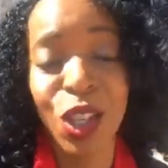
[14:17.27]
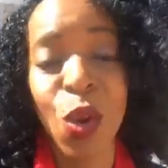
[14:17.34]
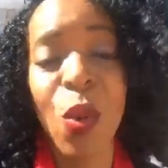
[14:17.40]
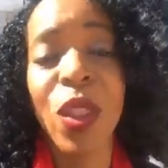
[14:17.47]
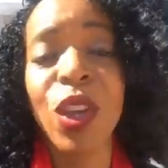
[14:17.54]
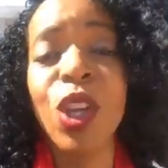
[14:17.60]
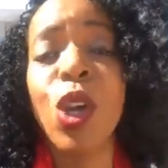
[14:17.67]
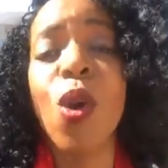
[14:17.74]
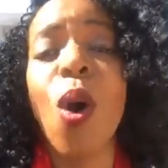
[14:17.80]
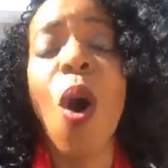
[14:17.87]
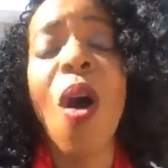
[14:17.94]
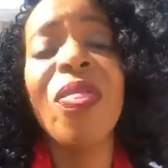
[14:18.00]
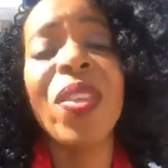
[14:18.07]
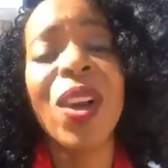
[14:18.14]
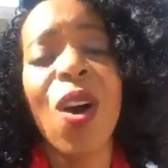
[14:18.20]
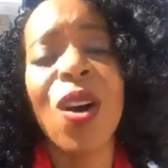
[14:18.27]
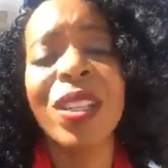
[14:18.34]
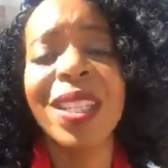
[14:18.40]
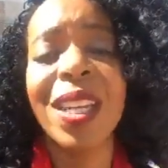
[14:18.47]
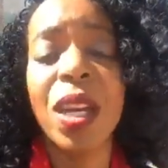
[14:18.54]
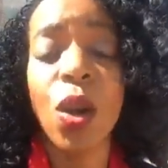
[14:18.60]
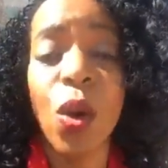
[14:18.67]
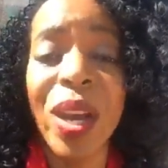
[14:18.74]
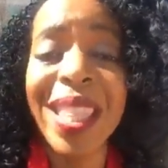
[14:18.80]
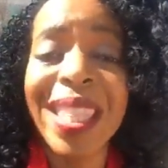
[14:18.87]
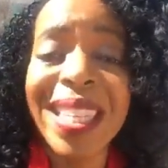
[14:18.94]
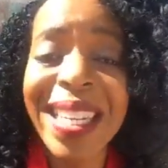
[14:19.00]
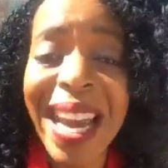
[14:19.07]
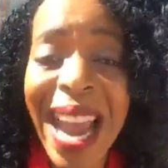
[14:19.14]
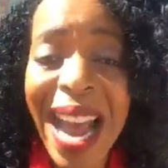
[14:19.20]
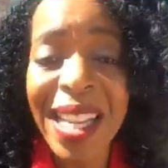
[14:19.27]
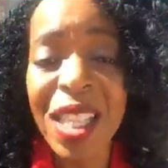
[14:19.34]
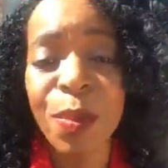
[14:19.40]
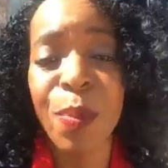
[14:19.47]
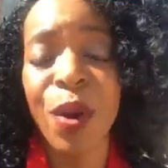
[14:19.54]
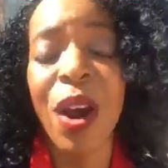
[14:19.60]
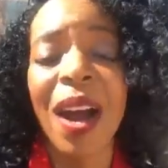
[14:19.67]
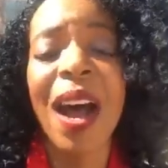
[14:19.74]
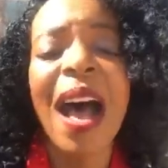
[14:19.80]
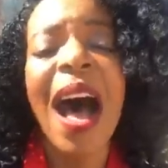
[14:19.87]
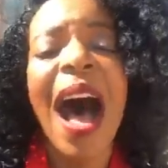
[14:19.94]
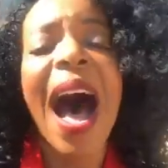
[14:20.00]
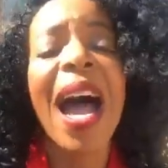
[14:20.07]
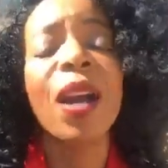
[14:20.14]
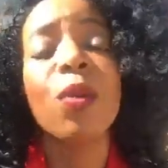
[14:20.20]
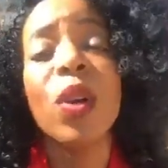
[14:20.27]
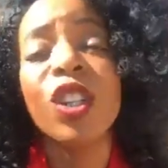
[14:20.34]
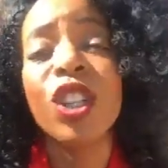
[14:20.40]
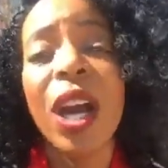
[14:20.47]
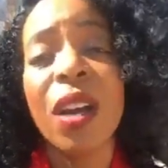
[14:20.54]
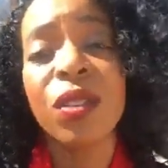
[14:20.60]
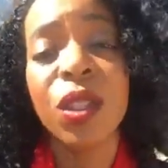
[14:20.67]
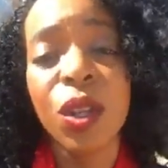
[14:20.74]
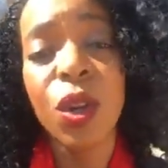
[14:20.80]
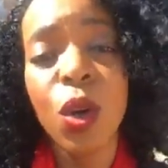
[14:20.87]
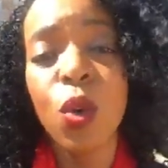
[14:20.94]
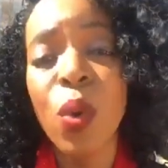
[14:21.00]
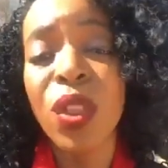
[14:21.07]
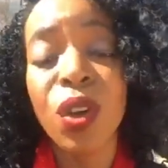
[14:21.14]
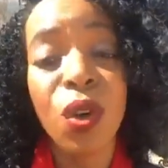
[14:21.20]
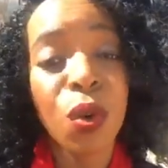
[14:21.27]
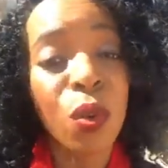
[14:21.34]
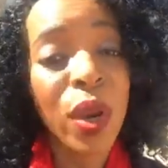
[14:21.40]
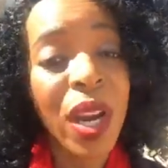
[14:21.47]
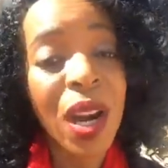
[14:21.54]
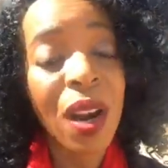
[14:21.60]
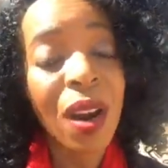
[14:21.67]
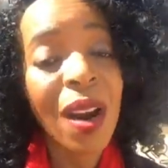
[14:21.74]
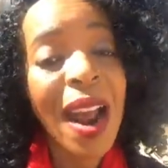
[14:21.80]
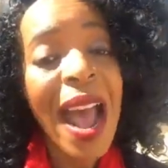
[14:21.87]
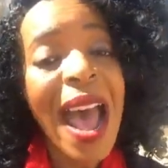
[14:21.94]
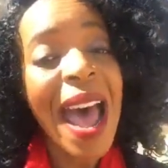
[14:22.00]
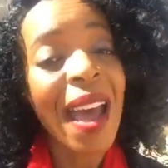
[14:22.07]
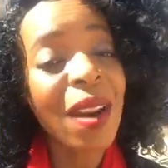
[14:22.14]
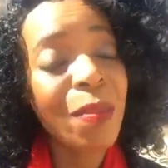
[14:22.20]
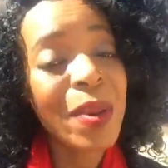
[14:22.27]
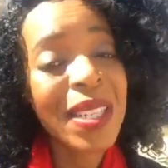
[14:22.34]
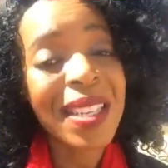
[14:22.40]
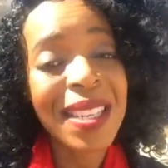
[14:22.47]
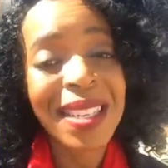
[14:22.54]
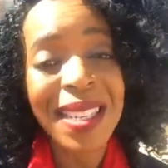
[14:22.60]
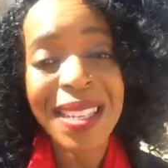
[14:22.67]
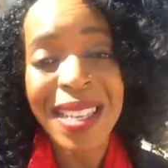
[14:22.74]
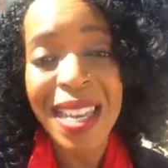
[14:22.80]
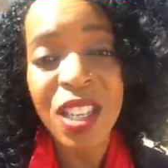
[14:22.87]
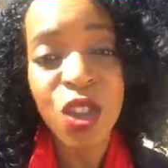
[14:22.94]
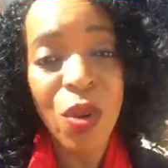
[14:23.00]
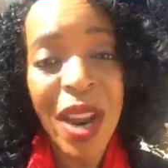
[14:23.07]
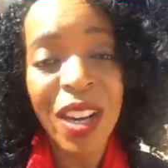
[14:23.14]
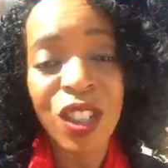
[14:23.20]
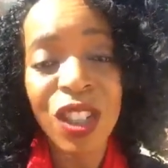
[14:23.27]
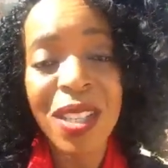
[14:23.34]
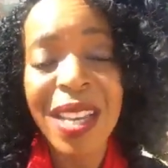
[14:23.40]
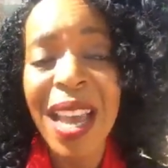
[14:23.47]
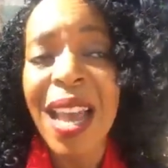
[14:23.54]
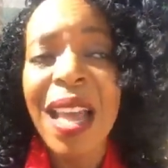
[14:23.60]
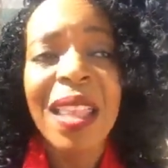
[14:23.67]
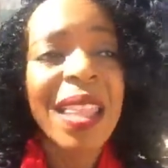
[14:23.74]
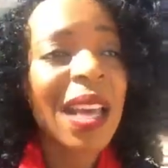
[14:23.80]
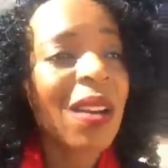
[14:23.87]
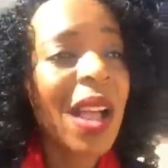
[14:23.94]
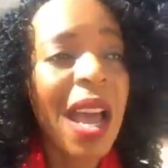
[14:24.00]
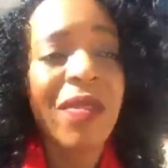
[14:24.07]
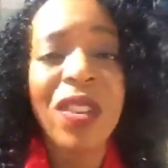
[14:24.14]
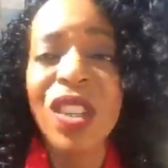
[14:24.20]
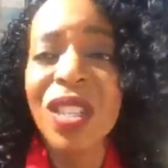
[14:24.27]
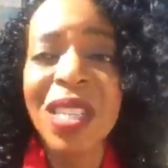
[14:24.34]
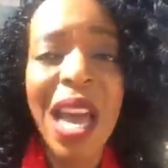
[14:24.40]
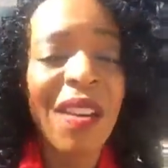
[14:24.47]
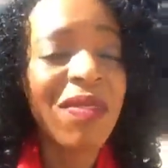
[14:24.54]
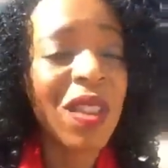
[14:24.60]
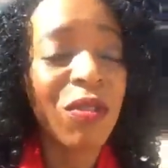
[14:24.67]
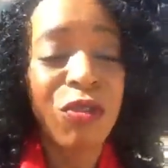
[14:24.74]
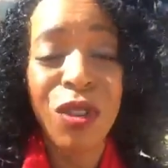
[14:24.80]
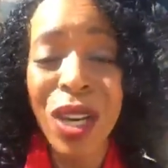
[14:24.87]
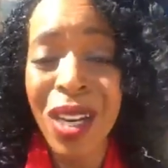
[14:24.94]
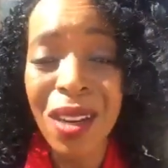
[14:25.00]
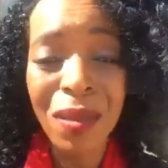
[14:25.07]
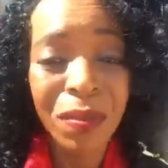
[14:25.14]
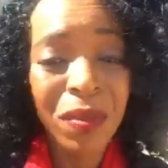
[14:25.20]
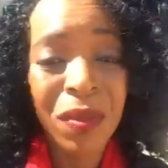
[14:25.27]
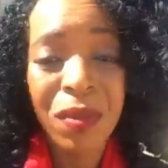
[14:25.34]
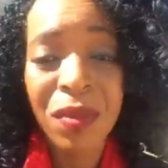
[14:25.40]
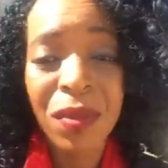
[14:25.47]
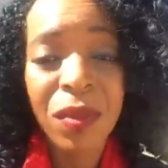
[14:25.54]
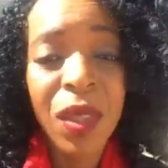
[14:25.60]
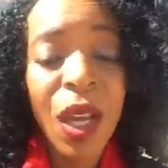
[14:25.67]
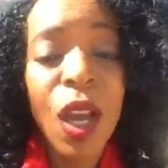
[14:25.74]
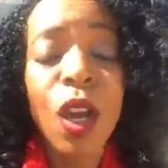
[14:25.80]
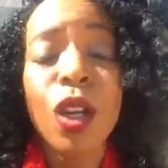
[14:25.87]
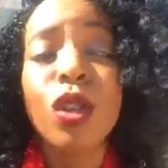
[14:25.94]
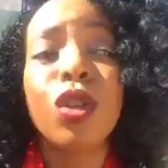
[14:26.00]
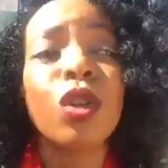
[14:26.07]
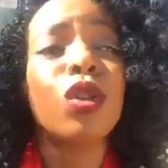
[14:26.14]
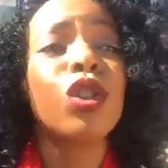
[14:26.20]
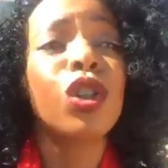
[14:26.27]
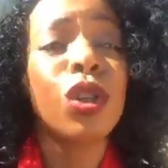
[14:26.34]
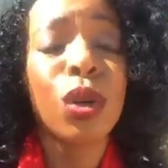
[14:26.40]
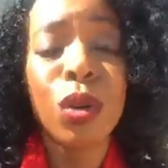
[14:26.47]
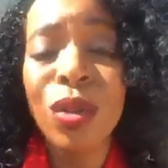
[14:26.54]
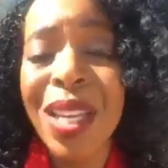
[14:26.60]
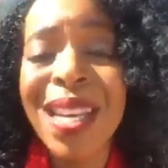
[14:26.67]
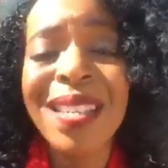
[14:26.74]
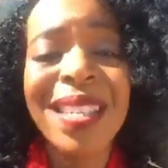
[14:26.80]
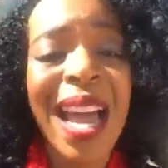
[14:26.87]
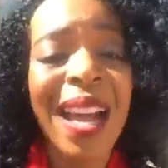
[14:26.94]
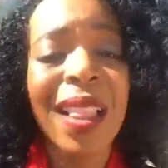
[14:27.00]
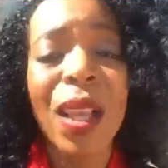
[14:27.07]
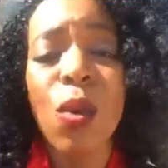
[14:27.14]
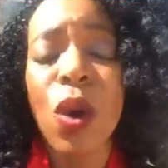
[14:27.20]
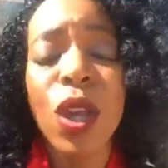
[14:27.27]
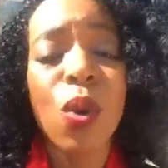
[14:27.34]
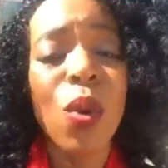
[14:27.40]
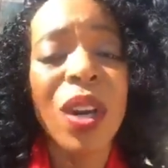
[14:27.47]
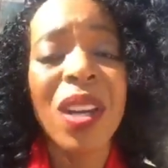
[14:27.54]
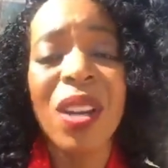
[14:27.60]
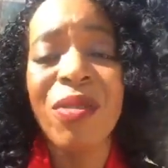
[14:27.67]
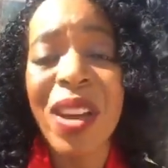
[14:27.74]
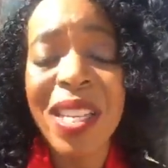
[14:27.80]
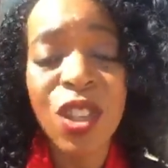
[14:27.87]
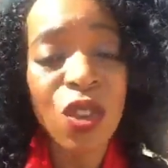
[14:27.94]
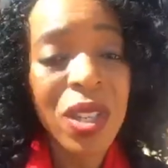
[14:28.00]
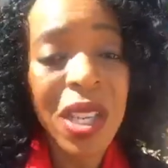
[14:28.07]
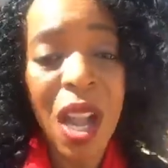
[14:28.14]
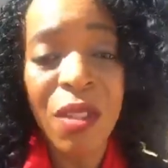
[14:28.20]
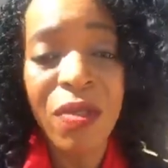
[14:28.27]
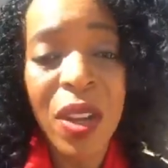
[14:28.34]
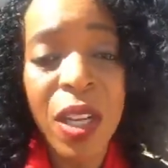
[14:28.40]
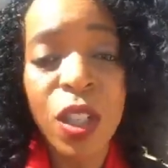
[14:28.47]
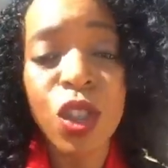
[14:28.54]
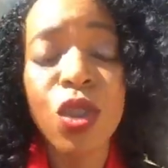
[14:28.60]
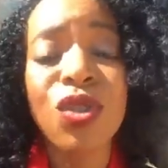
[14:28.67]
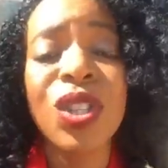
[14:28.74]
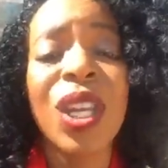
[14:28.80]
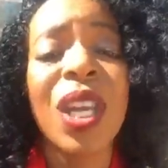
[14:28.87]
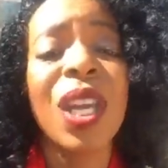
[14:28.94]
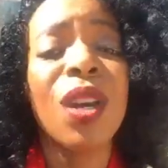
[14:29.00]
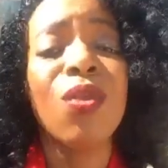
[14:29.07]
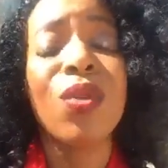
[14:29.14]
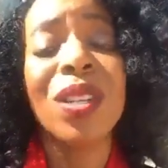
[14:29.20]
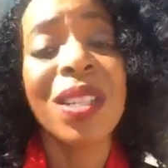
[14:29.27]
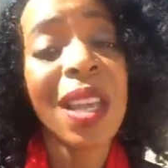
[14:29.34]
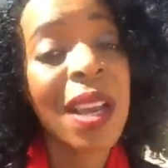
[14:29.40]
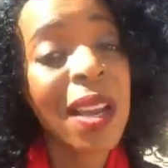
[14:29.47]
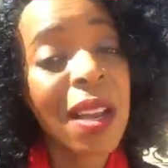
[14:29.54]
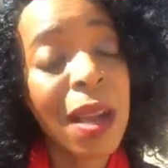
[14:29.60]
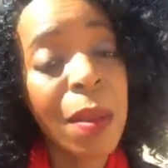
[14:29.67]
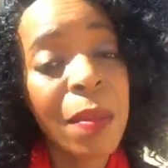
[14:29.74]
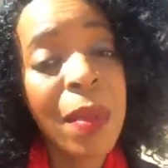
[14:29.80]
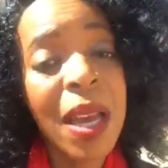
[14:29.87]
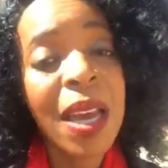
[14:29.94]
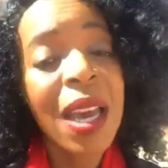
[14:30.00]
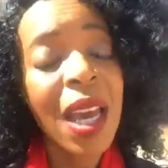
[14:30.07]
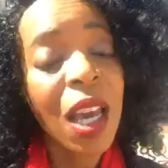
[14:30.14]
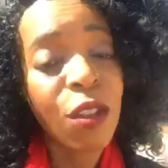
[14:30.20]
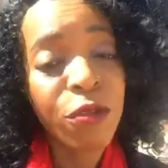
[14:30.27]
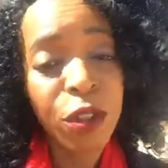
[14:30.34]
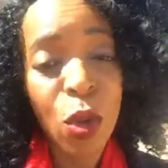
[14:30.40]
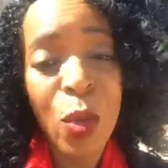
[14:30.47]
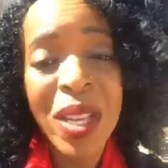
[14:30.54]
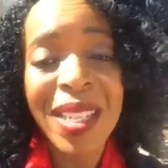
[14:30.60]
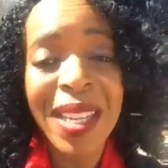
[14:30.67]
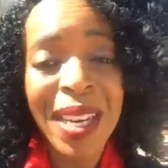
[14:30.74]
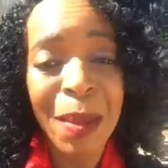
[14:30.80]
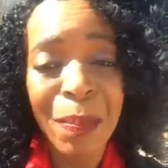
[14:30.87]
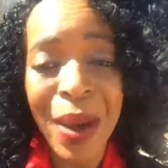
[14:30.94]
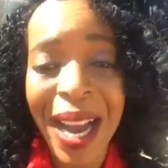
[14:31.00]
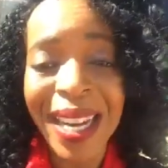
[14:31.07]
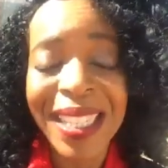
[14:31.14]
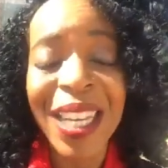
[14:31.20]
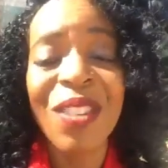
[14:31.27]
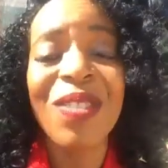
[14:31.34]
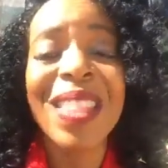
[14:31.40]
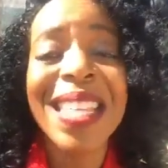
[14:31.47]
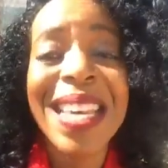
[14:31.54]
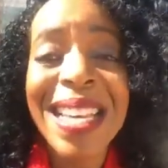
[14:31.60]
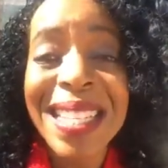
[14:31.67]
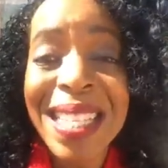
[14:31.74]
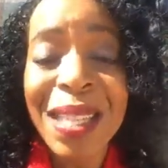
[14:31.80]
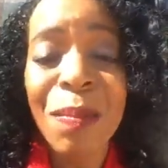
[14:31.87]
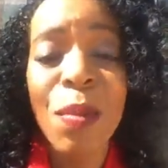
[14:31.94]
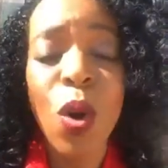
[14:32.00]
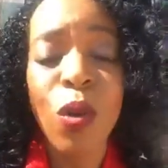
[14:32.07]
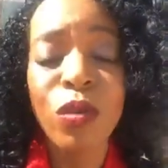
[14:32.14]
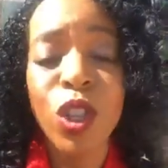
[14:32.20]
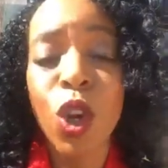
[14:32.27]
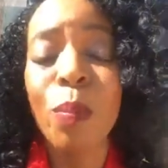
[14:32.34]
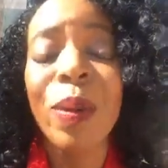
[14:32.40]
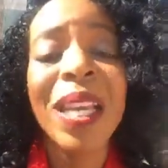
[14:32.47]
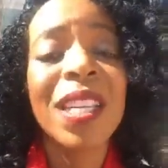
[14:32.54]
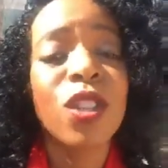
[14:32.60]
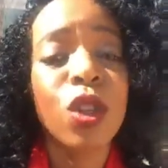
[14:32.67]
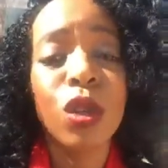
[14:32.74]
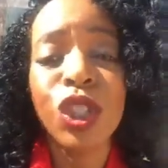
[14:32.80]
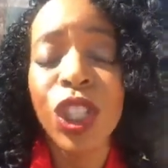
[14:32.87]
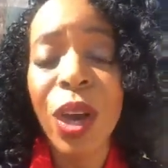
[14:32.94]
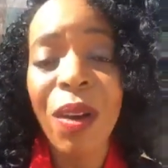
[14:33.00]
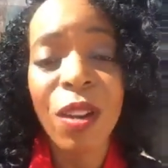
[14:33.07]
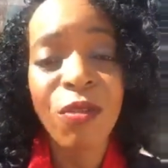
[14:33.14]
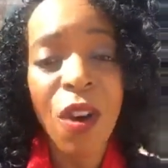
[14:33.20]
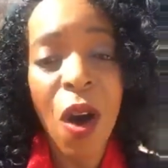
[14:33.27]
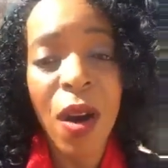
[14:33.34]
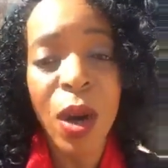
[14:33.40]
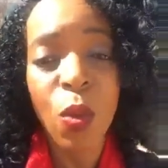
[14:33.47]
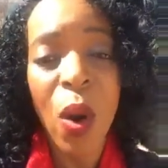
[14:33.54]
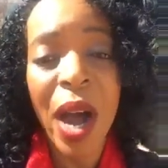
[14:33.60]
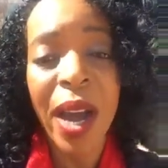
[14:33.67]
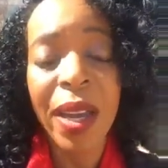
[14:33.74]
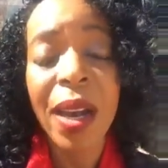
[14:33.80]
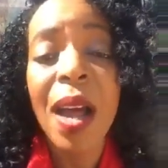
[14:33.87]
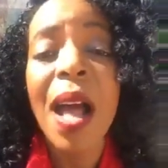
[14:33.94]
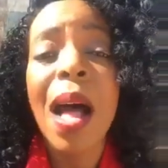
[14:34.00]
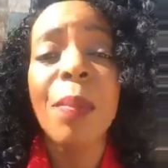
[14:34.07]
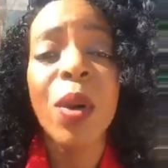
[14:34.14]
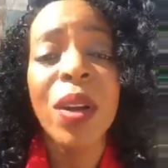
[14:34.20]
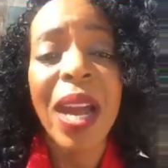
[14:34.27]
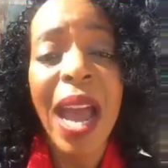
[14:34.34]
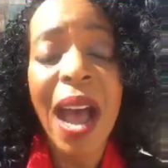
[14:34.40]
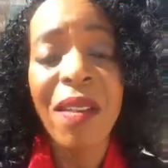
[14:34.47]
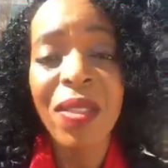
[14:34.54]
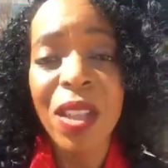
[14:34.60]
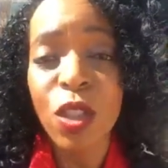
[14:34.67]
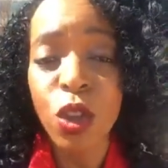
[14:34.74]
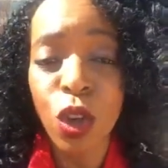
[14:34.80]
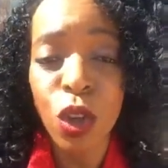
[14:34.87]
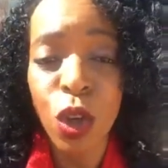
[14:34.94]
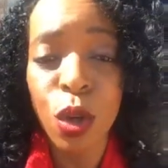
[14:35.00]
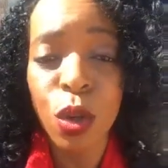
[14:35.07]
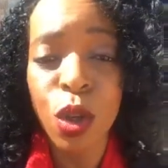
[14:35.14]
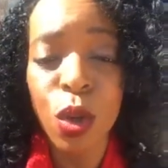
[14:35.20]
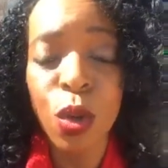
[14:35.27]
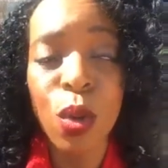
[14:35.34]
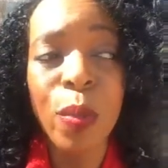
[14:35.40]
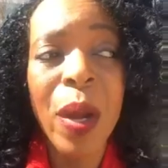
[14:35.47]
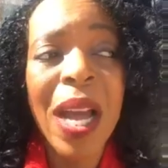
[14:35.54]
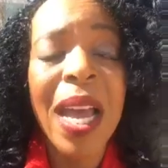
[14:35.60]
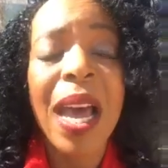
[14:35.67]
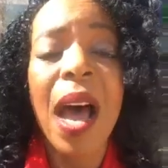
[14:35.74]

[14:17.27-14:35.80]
So whether you're on the continent or in the diaspora, I reach out to you with career and business success strategies that'll have you just have the freedom to choose exactly what you want to invest yourself in to see increased income, influence, and impact. If this moves you, please do share it far and wide. I'm going to have this on YouTube.